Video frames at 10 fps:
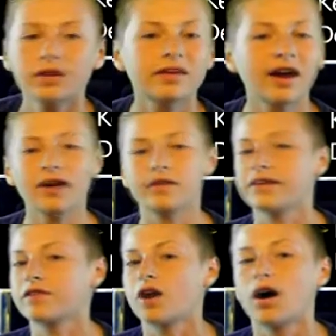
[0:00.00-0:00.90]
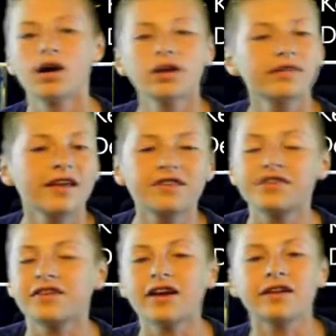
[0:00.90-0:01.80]

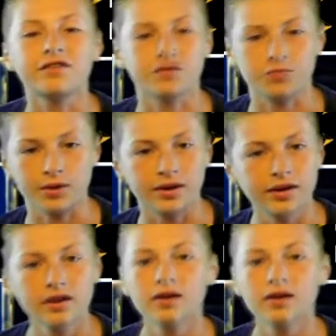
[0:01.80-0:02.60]
Tennessee Titans this week.